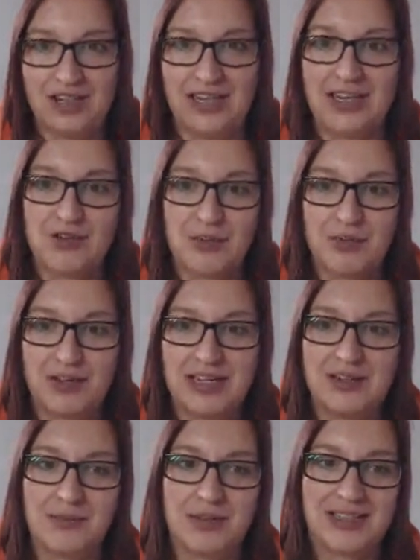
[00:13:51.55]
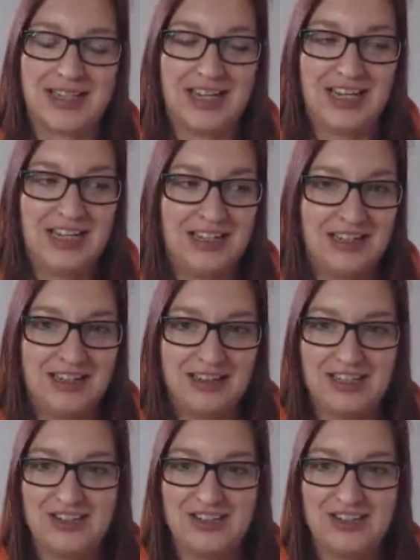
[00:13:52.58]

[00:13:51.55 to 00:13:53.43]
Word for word: you're not going to get in trouble with H M R C.